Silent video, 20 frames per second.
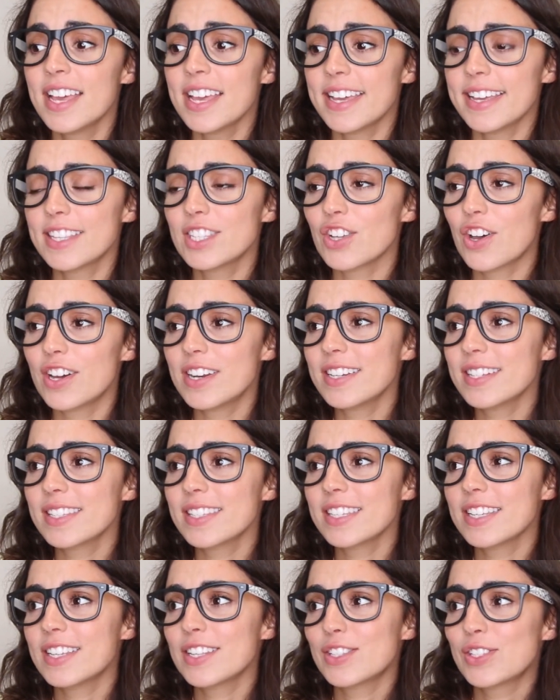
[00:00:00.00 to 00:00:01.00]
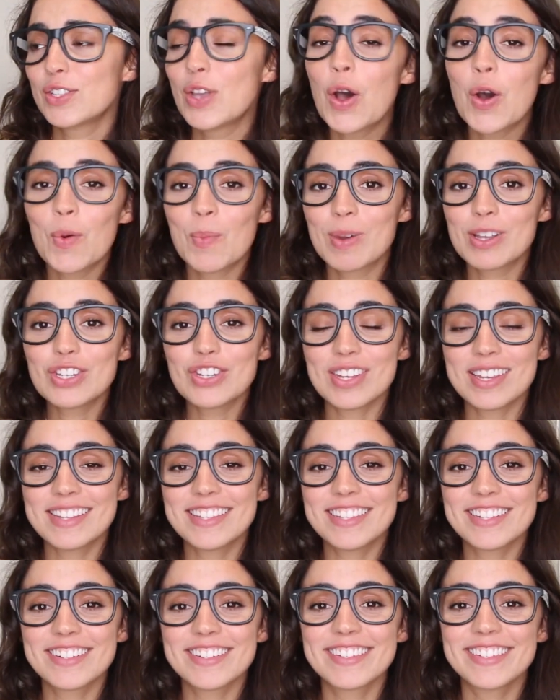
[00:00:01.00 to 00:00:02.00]
it's honestly so much
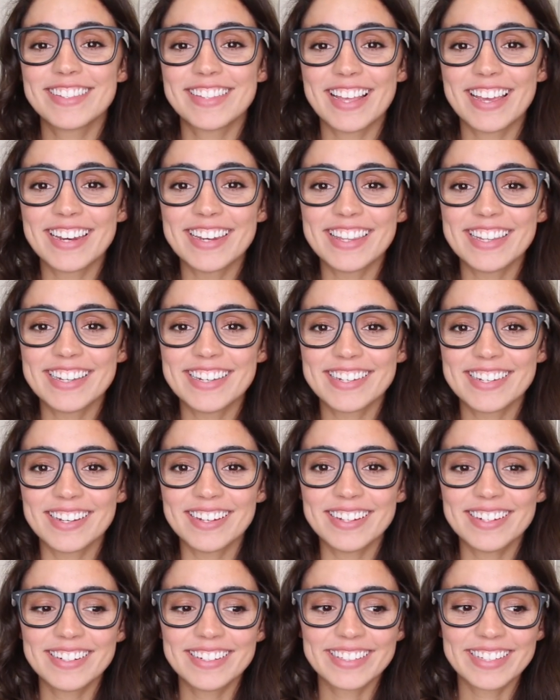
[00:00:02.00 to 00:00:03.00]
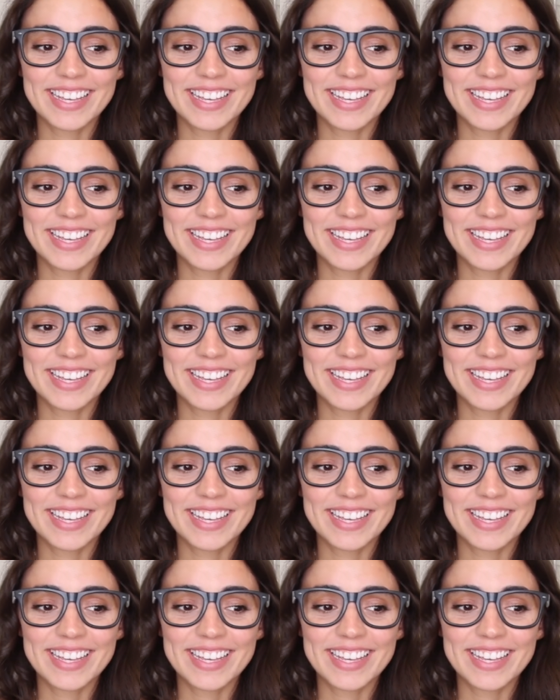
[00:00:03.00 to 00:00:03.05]
easier said than done.